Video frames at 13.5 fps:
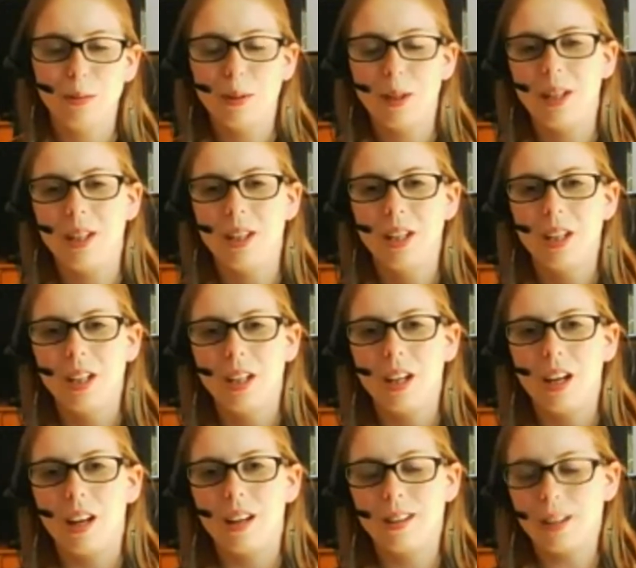we'll be
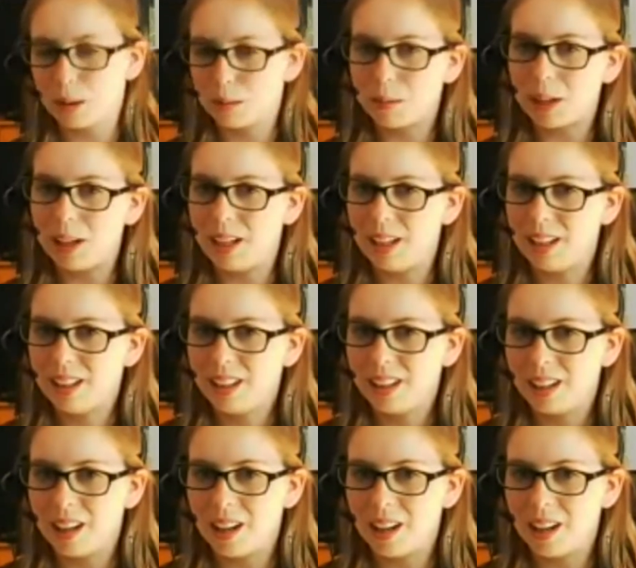celebrating